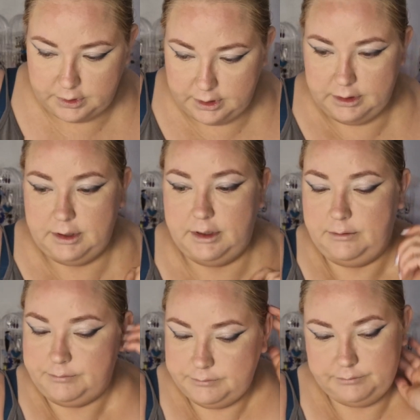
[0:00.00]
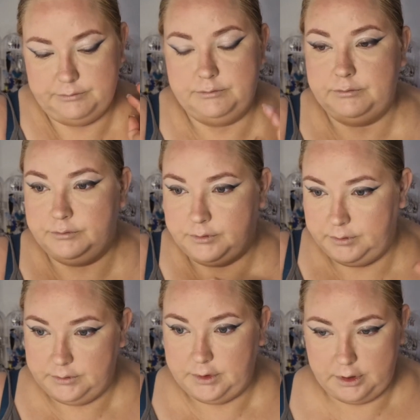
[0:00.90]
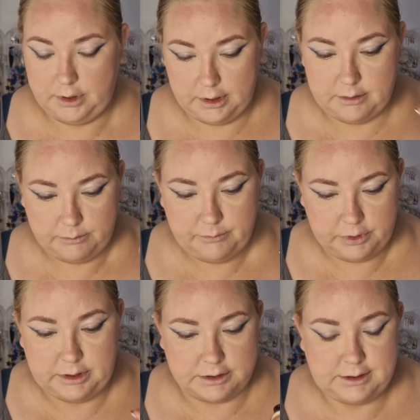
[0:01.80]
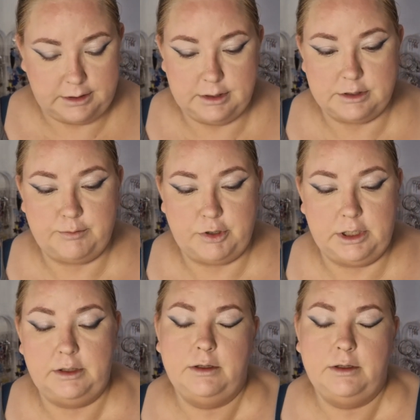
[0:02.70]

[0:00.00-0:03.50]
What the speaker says: And then again with the setting spray.